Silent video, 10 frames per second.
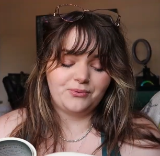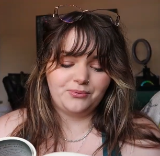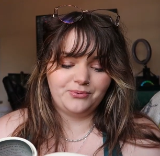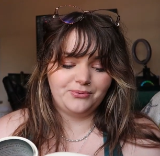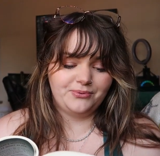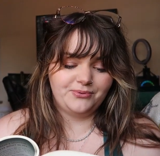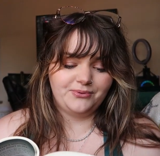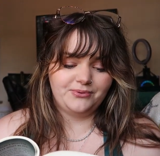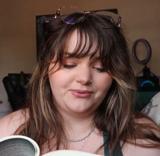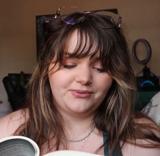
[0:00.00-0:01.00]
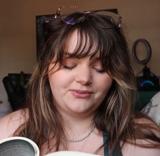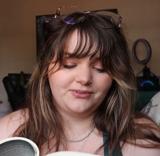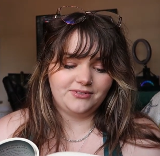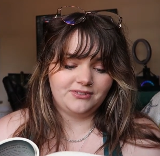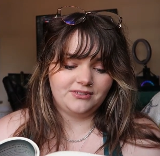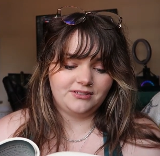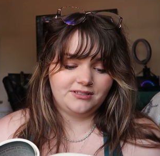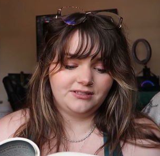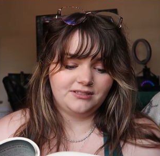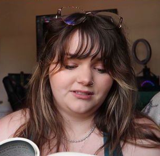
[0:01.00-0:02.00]

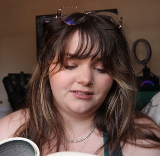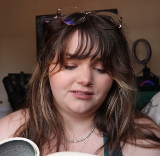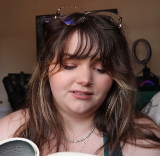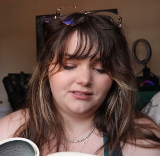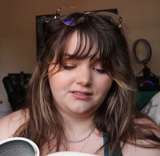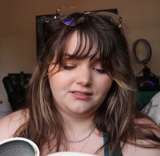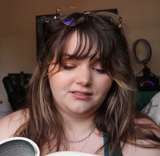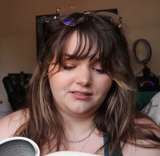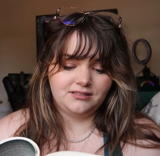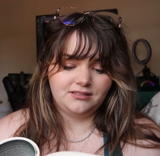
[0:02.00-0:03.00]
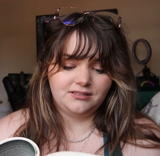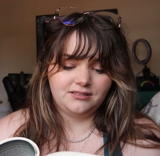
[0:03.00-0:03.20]
No one is speaking in this clip.